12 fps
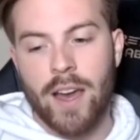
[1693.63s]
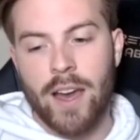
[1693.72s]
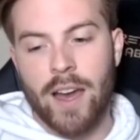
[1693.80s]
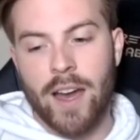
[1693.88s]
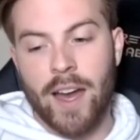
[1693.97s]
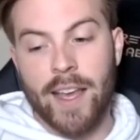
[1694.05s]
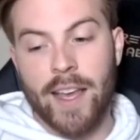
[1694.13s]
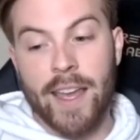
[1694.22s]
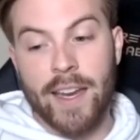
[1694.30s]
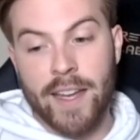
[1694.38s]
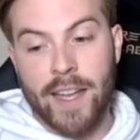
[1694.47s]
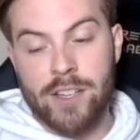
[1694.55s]
I
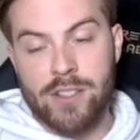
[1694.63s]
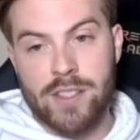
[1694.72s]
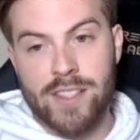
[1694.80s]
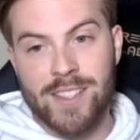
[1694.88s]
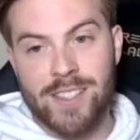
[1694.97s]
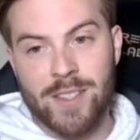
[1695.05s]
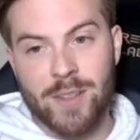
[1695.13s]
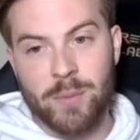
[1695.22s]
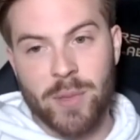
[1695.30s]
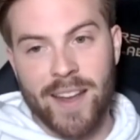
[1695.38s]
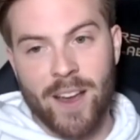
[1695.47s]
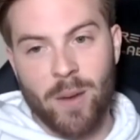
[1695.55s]
hated agencies, but
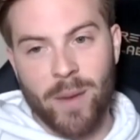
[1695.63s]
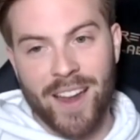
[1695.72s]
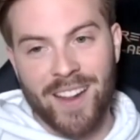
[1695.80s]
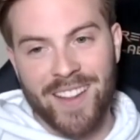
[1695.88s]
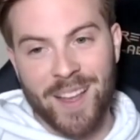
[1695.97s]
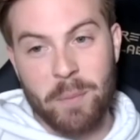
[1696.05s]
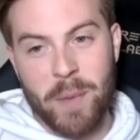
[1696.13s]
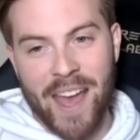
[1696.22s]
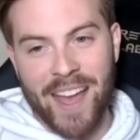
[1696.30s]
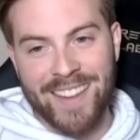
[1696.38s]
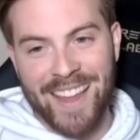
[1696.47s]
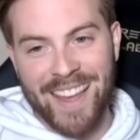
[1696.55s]
now I'm kind of like
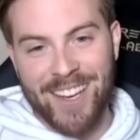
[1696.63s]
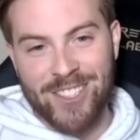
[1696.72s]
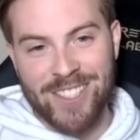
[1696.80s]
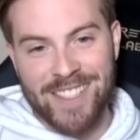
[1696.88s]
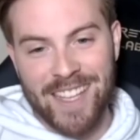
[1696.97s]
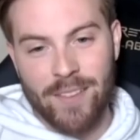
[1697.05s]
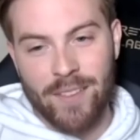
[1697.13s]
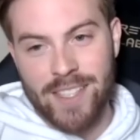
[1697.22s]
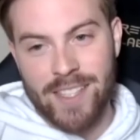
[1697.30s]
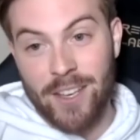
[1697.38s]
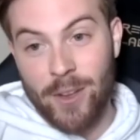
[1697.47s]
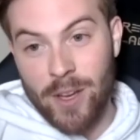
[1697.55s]
back in the agency game because
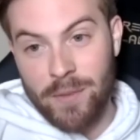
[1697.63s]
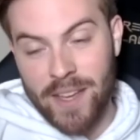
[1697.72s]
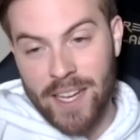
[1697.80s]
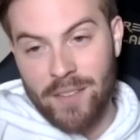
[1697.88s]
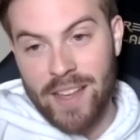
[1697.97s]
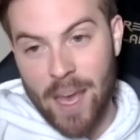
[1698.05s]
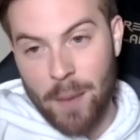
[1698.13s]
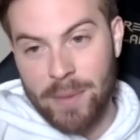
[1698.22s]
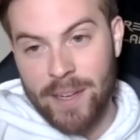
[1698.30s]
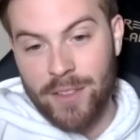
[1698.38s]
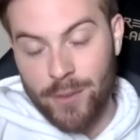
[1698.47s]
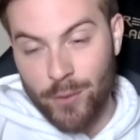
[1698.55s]
I know I've kind of capped
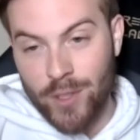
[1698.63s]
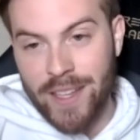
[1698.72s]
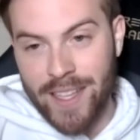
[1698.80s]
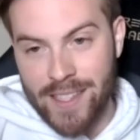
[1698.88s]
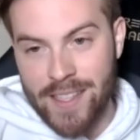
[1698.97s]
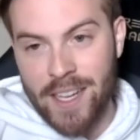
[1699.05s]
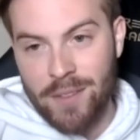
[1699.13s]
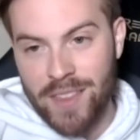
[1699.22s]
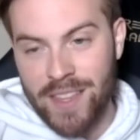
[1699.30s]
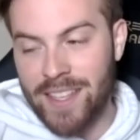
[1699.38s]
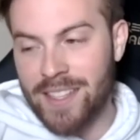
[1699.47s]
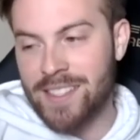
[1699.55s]
out the freelance side of
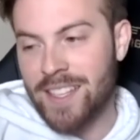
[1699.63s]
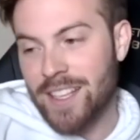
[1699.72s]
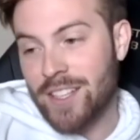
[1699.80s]
things.